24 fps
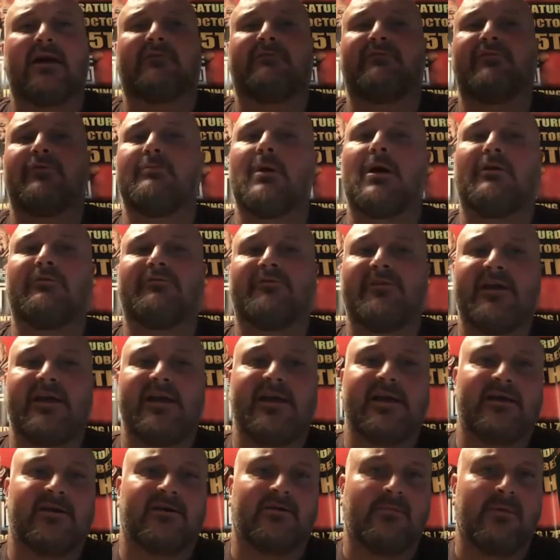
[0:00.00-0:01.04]
football
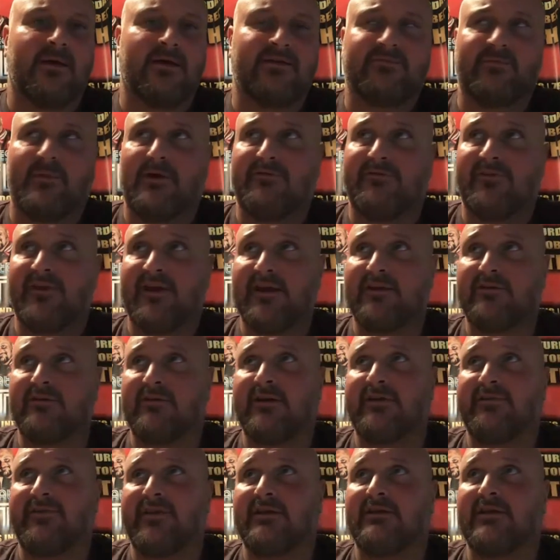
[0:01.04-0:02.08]
fan or baseball fan or
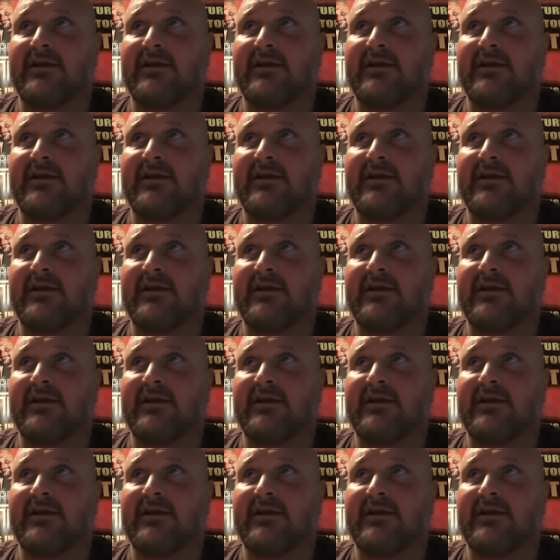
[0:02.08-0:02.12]
anything